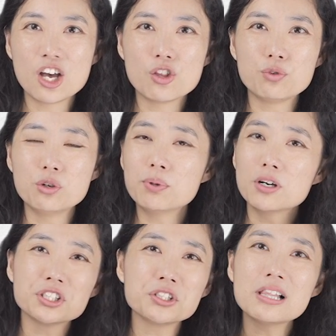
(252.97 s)
Through
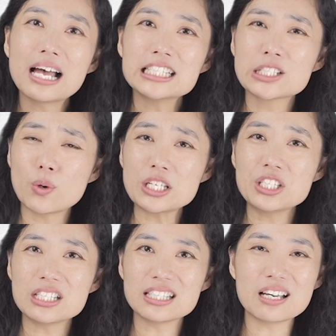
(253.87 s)
personalized
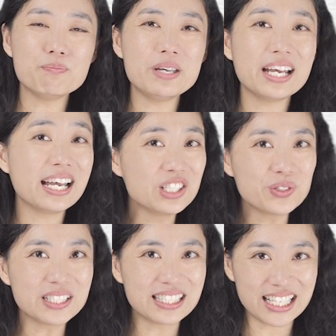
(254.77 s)
questions and being
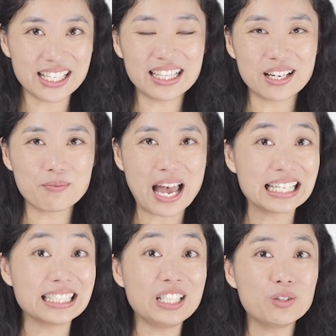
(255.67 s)
interested in them
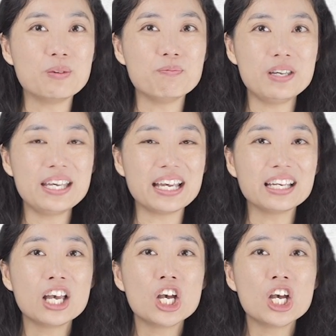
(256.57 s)
as a human being,